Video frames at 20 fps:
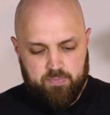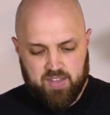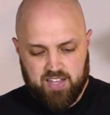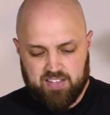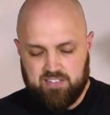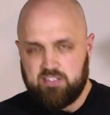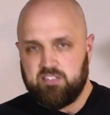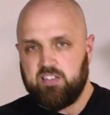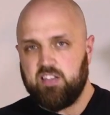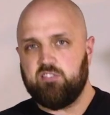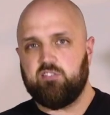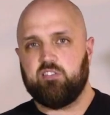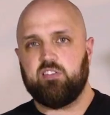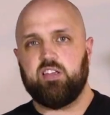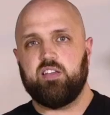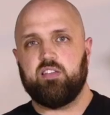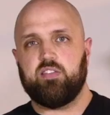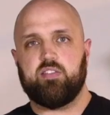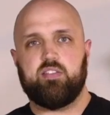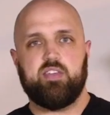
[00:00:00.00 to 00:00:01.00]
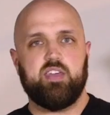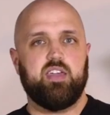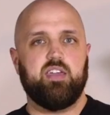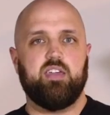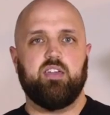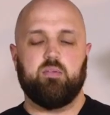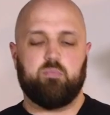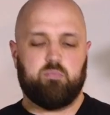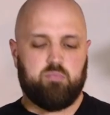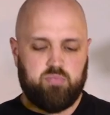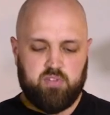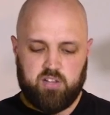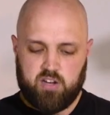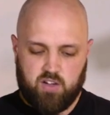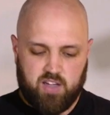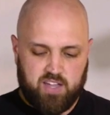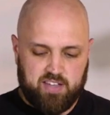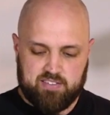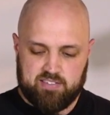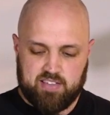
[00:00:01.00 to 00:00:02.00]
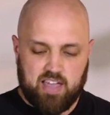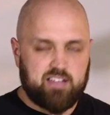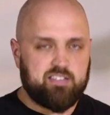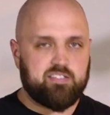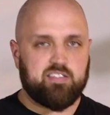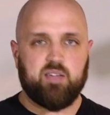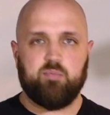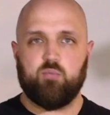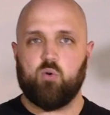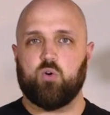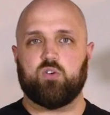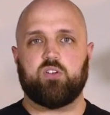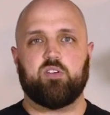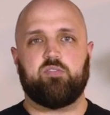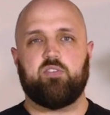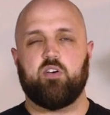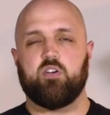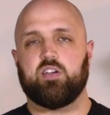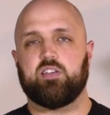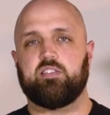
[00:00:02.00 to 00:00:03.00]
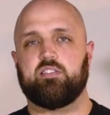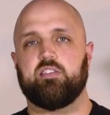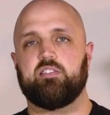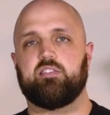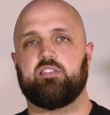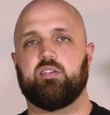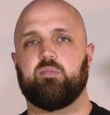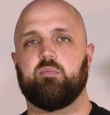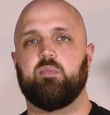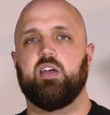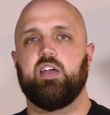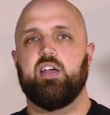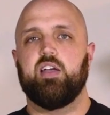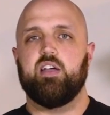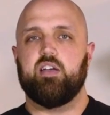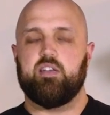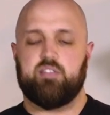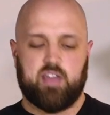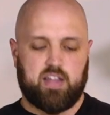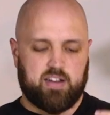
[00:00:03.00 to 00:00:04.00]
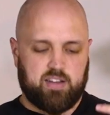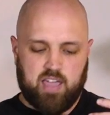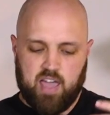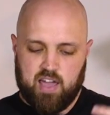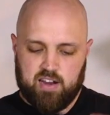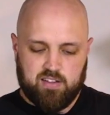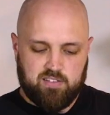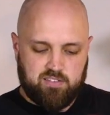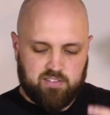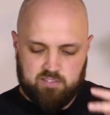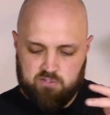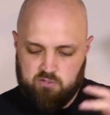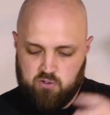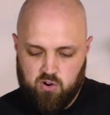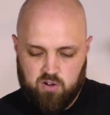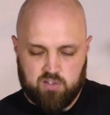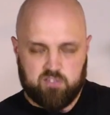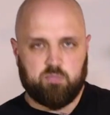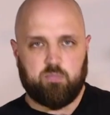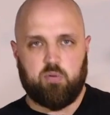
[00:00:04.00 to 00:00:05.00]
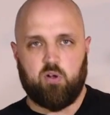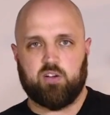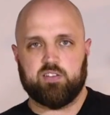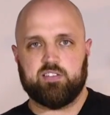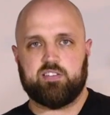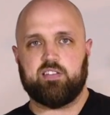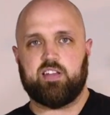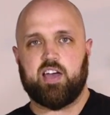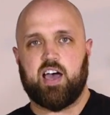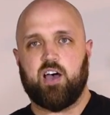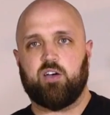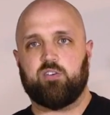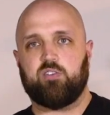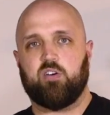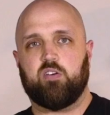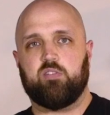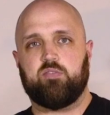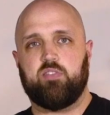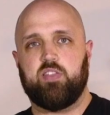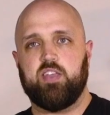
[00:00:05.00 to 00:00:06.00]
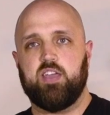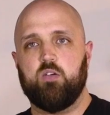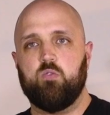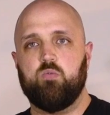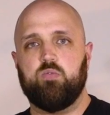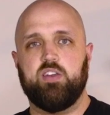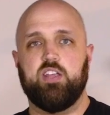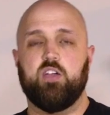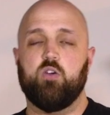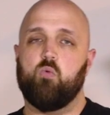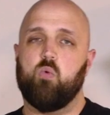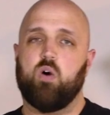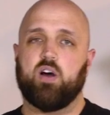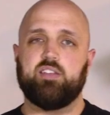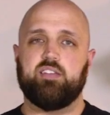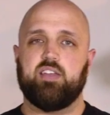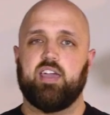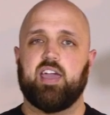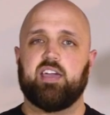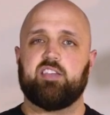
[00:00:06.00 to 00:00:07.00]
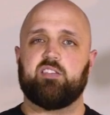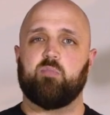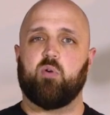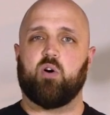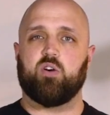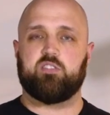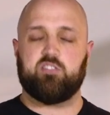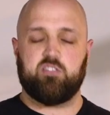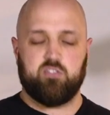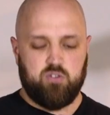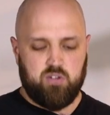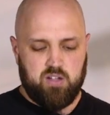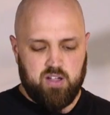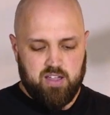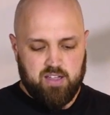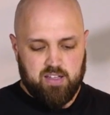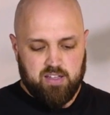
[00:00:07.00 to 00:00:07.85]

It's essentially the exact same autofocus system that Canon just transplanted out of the new 1DX Mark II,